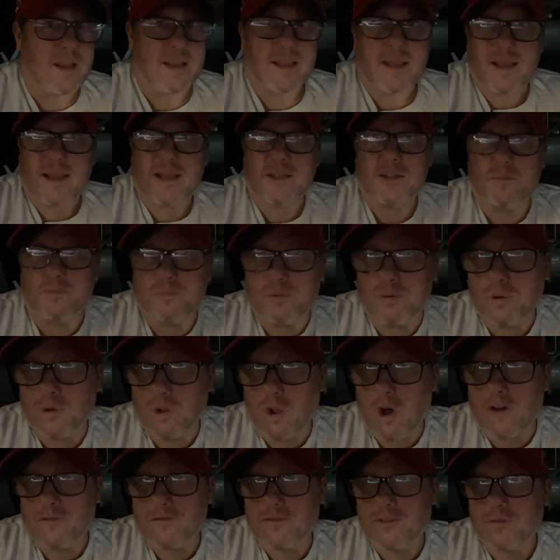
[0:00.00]
like I had to
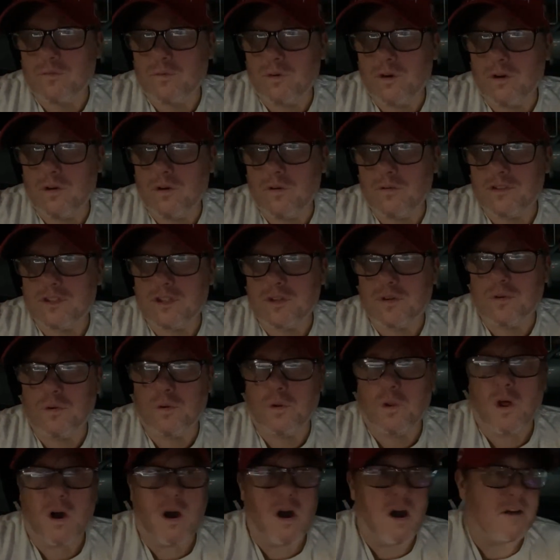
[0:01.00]
pull off the road to
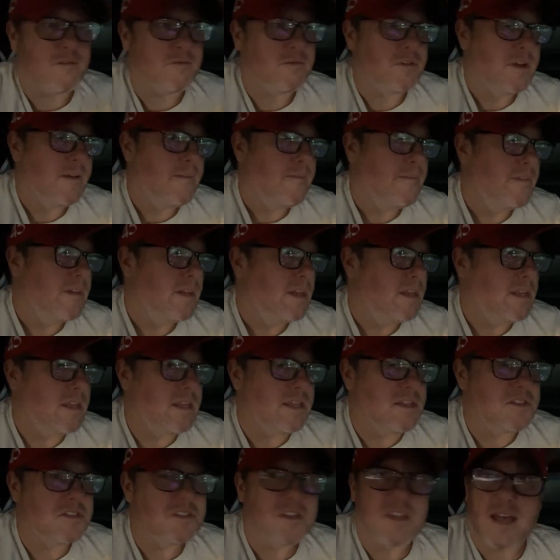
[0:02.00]
cool off,
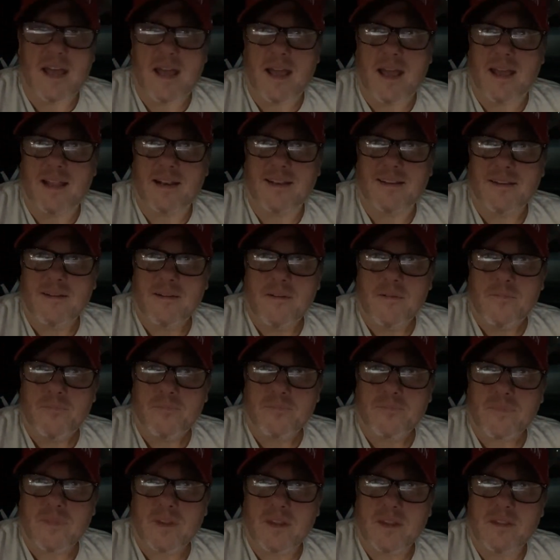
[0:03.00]
is that
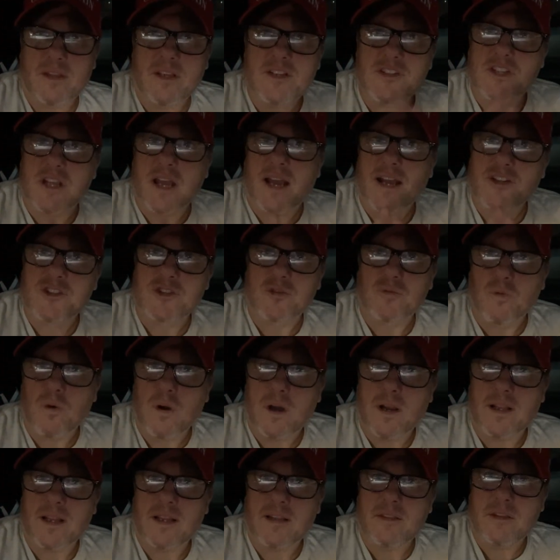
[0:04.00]
these guys are
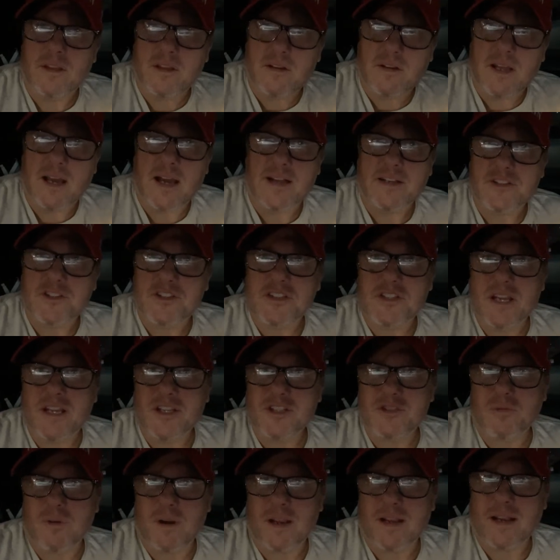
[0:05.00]
running the United
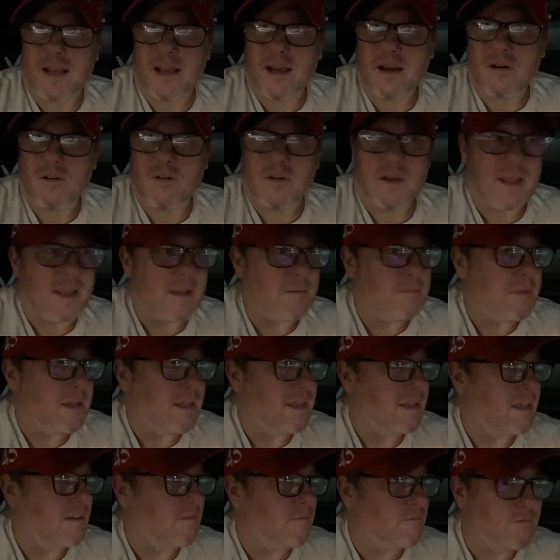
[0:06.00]
States right now and
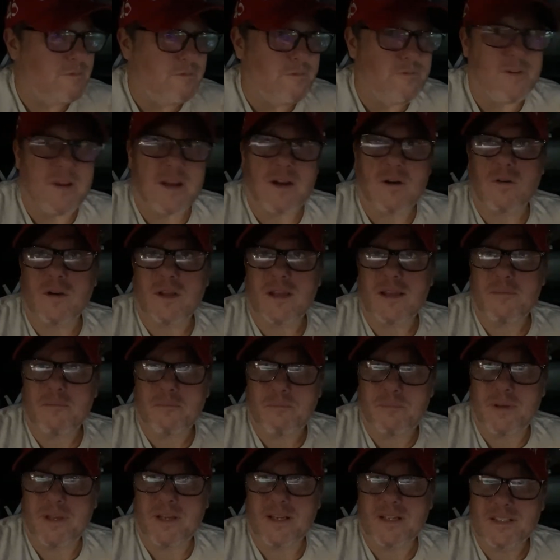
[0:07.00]
making very
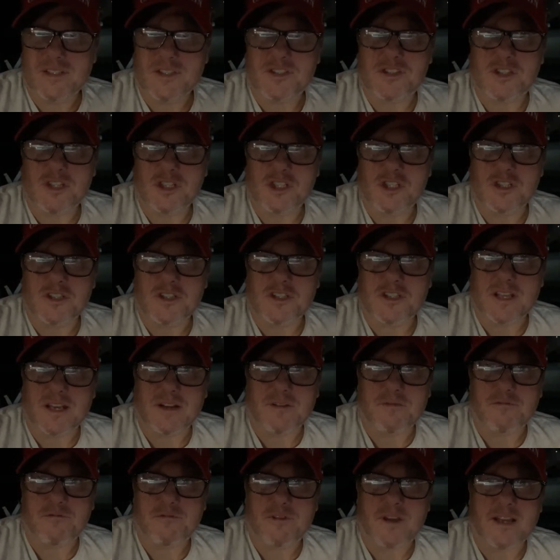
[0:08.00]
big decisions
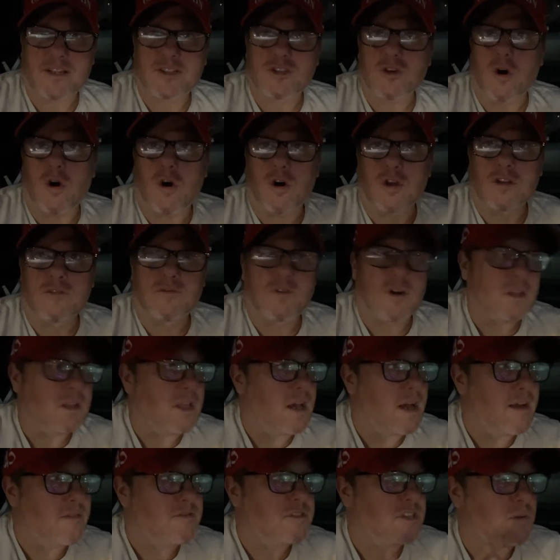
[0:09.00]
that affect all of our
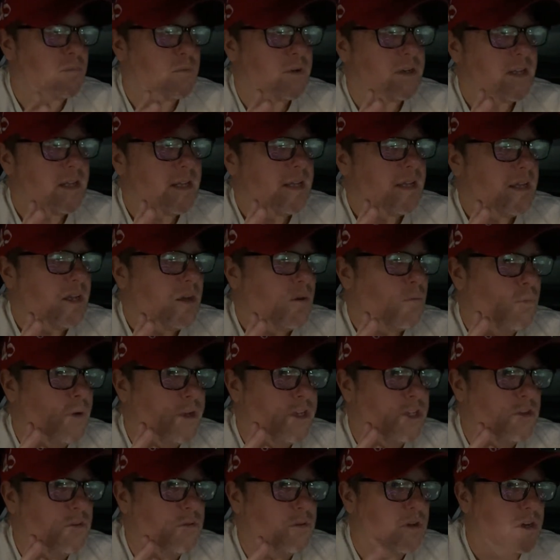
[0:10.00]
lives. And
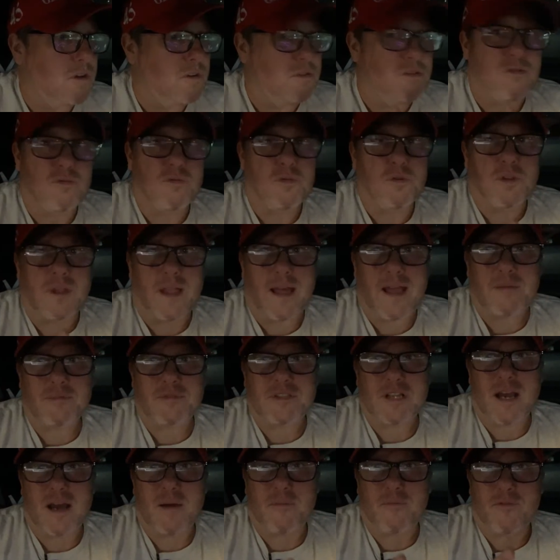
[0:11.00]
when you go through
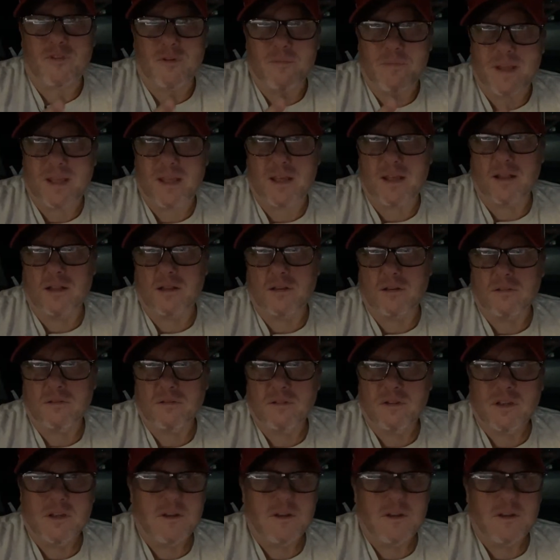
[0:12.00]
Laptop from Hell